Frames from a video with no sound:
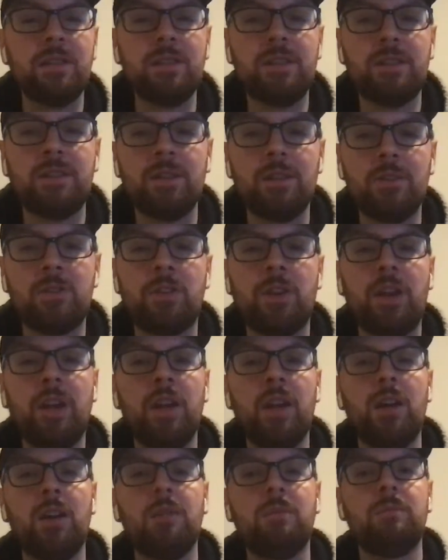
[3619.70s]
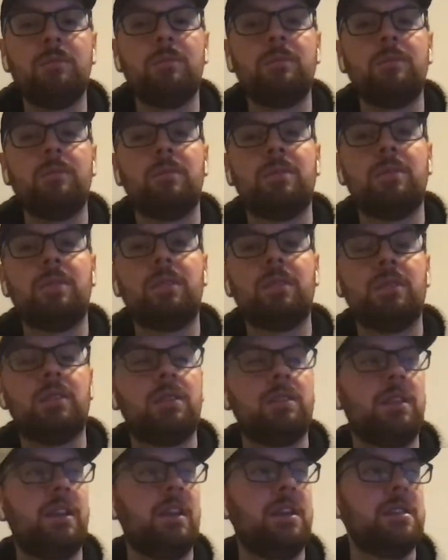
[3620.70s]
Knicks could still trade up.
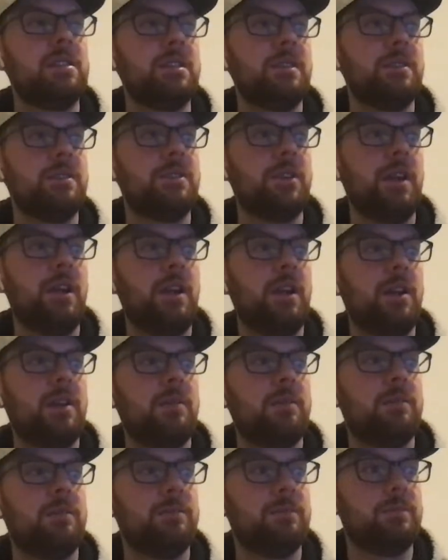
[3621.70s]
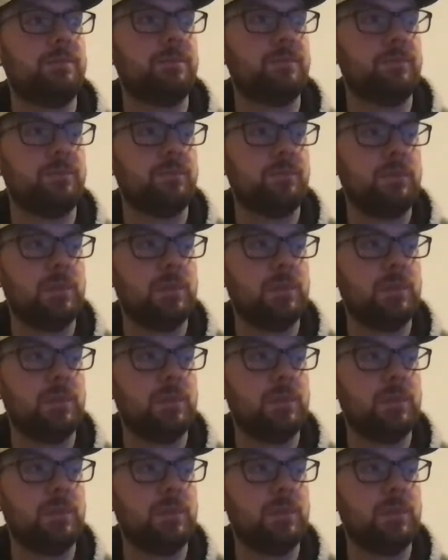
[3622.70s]
They could still trade up.